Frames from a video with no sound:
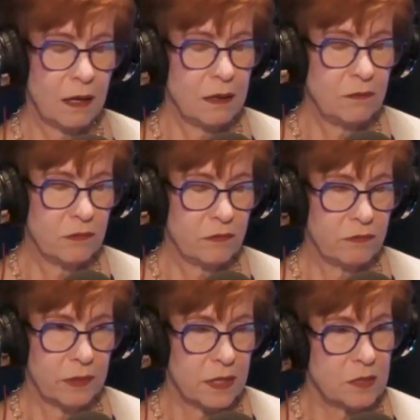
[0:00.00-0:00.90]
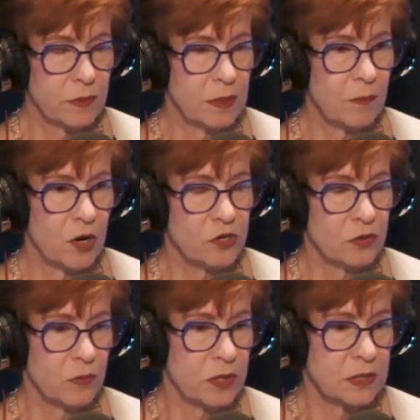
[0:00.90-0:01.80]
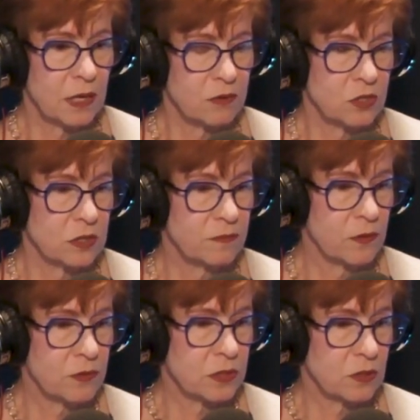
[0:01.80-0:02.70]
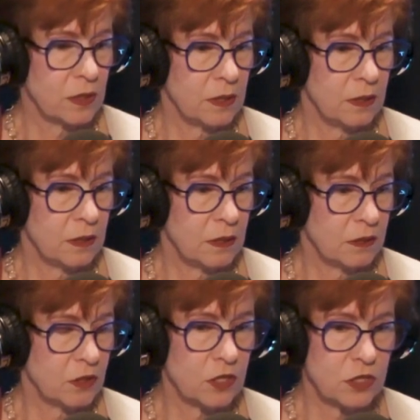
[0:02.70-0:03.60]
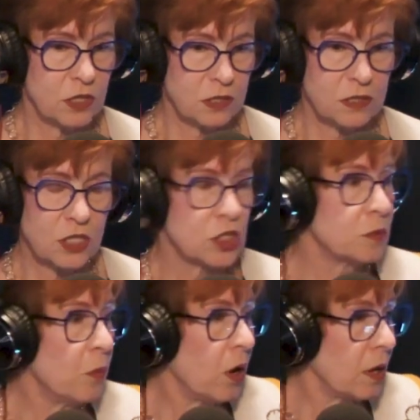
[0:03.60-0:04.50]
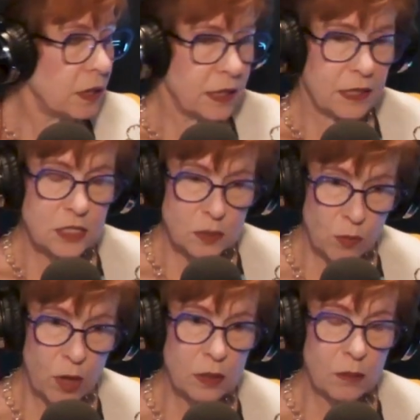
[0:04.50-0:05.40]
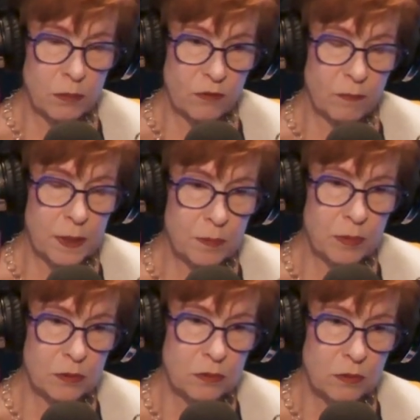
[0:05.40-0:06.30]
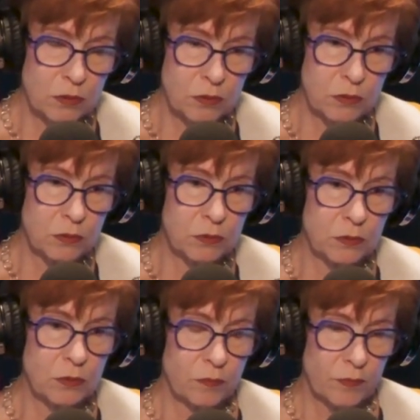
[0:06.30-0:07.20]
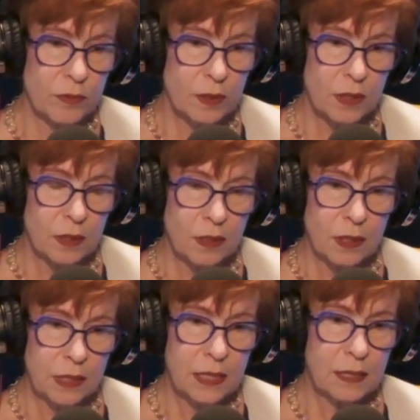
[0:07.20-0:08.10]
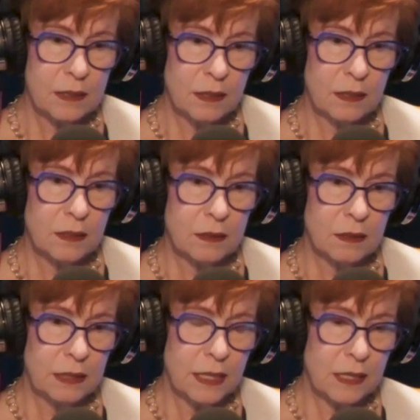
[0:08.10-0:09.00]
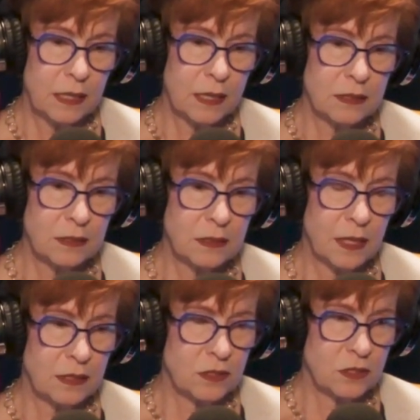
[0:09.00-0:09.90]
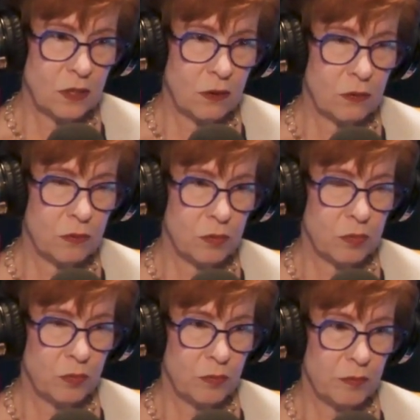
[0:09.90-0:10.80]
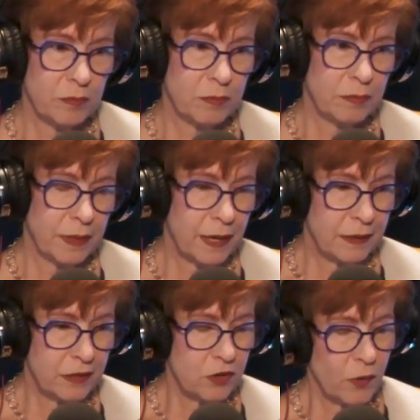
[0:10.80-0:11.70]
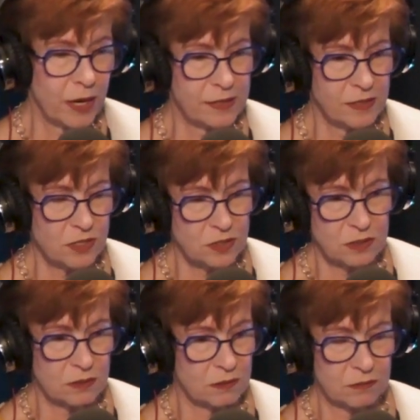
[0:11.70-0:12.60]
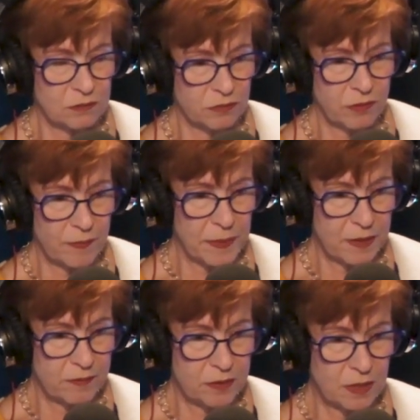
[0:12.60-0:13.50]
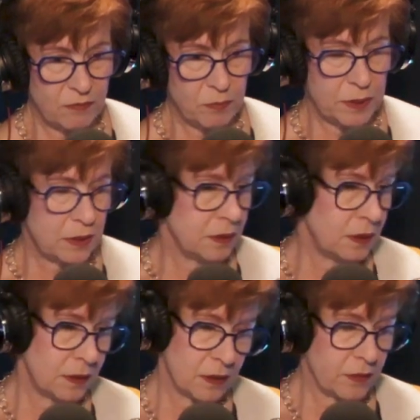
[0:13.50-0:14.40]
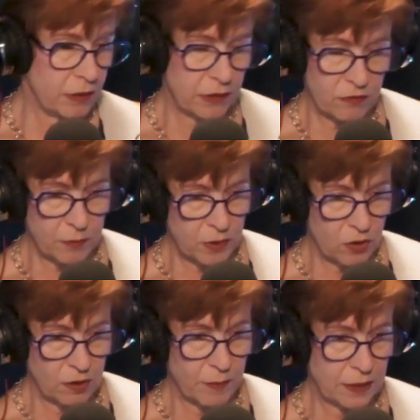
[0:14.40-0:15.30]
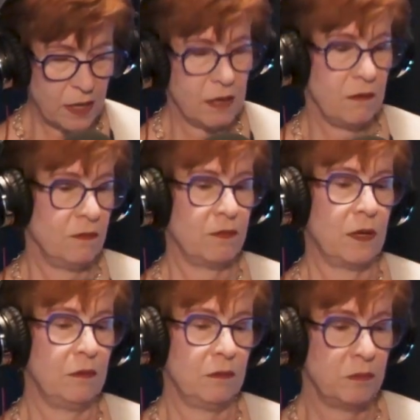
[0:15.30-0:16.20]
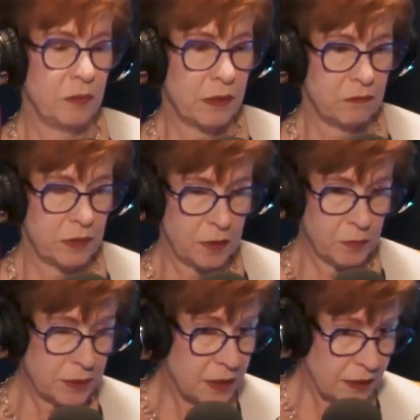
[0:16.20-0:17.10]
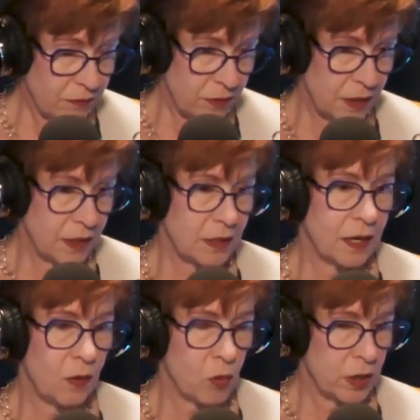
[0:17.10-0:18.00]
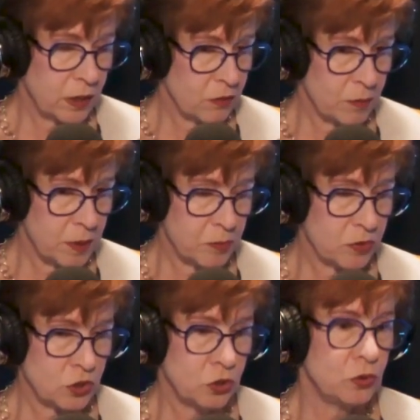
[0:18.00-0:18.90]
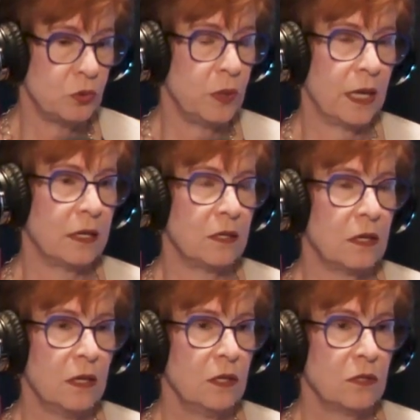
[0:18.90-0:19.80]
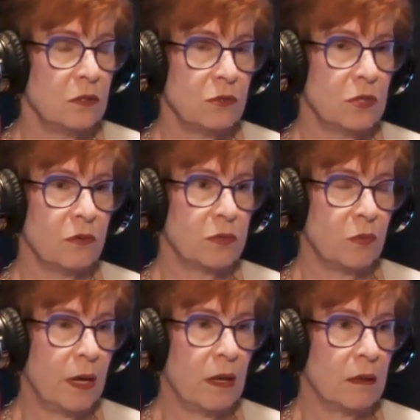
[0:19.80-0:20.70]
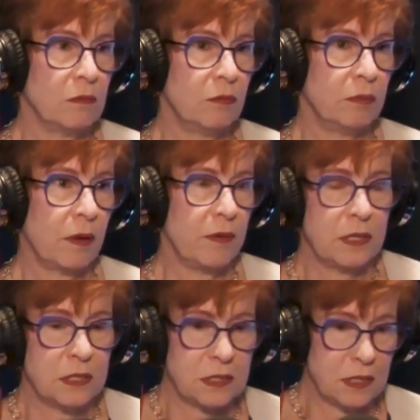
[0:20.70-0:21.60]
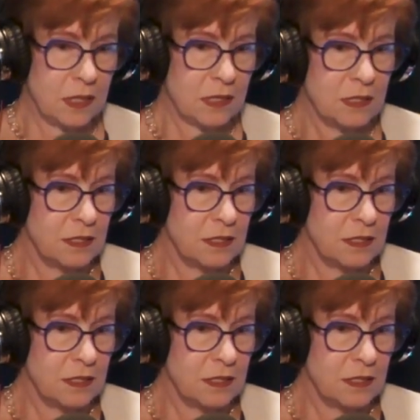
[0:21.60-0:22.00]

didn't realize what the margin was. I was just focused on two thousand the, the, the, small the, yeah. small number of yeah, people, two thousand two ish, like yeah, yeah, yeah, and and so I you know I just well I've been in and around government all my life. I I really believe in it, and I want other people too, and to do so as well. I mean, it's the essence.